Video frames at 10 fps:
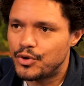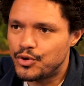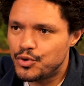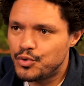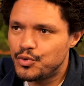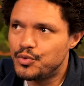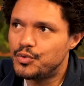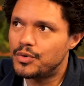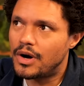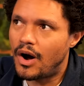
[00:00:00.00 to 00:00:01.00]
you
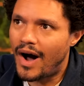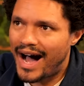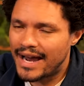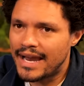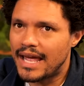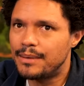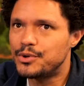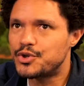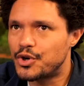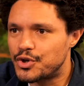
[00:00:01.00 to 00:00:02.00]
are unable
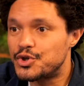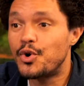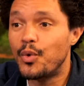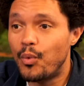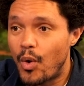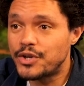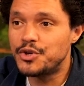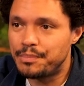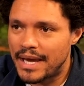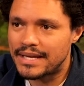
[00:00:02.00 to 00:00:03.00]
to control what
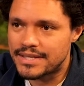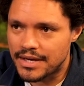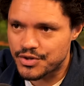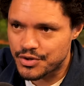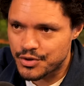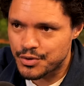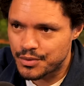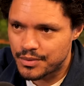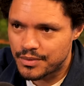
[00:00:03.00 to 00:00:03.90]
you pay attention to.